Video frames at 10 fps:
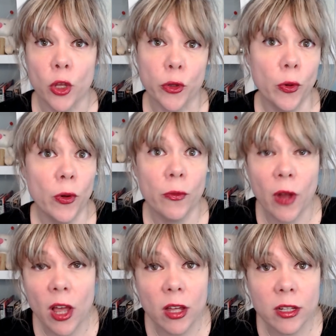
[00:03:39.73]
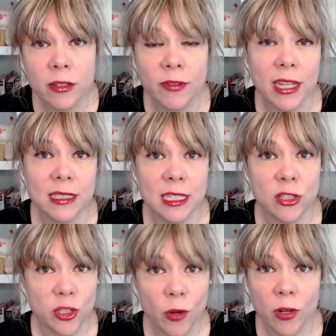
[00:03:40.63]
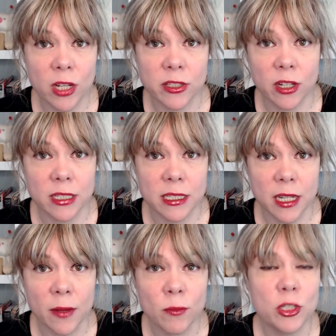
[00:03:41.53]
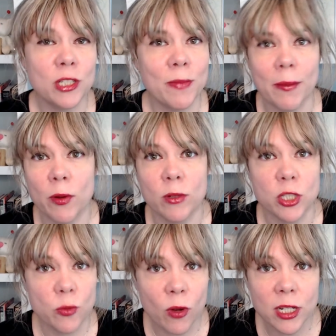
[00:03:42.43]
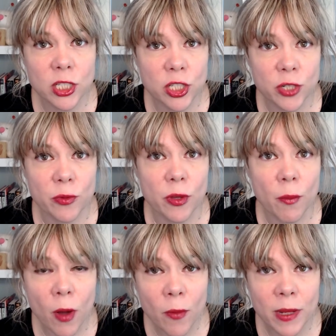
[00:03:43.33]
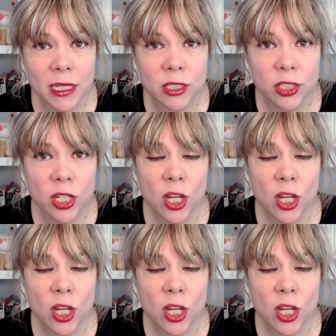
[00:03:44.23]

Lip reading: "You're wrong, vaccines don't cause autism," which is maybe what she wanted to do in the moment,